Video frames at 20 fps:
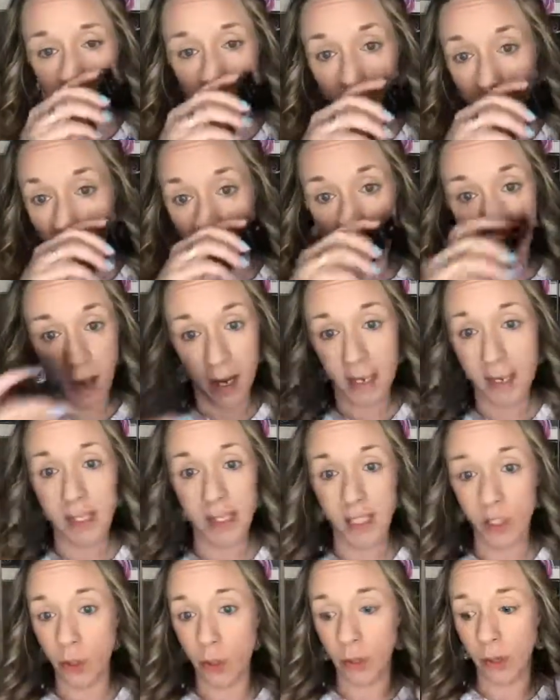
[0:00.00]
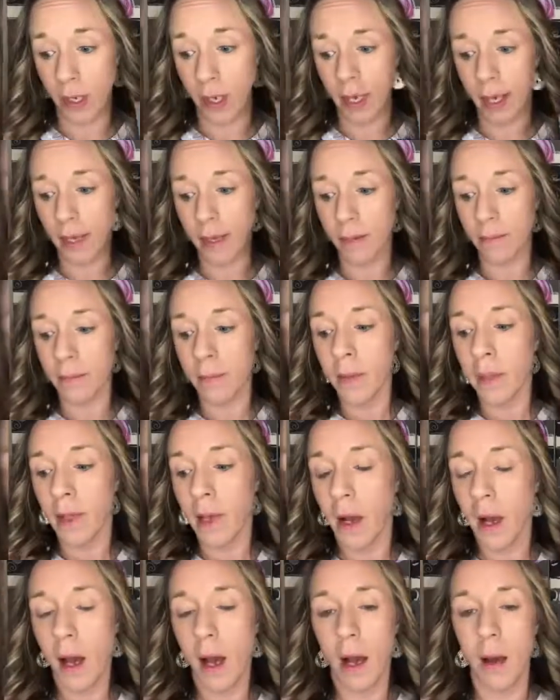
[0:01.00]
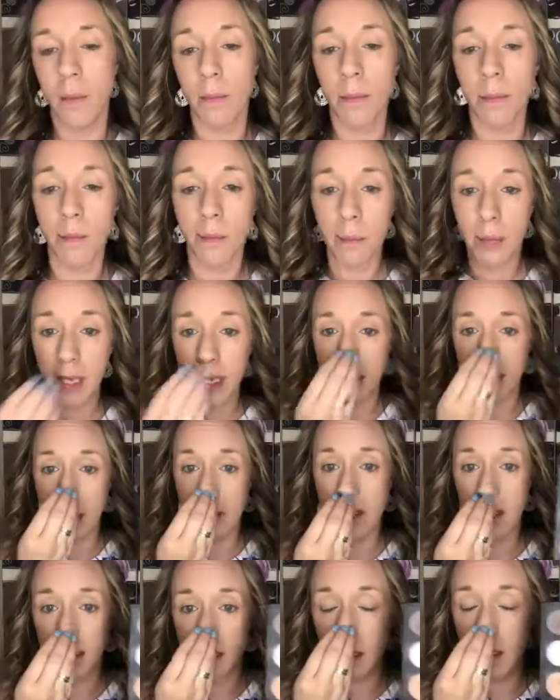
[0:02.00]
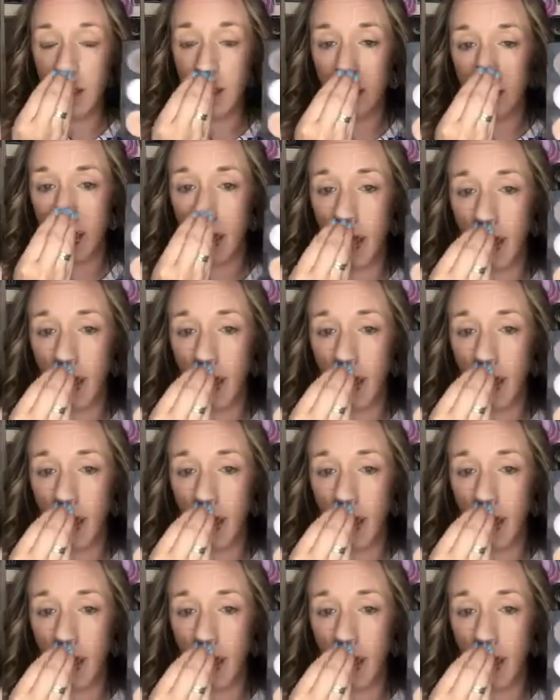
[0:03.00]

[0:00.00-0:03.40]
but you honestly don't need it because this